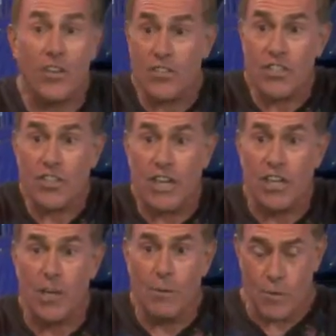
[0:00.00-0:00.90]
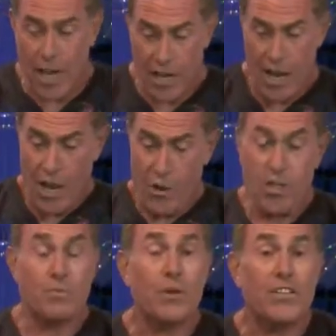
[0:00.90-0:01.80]
dog. It's just like a human, right? You
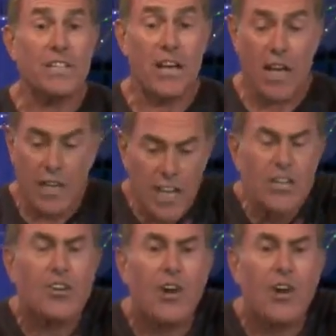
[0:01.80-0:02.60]
just press down on it, it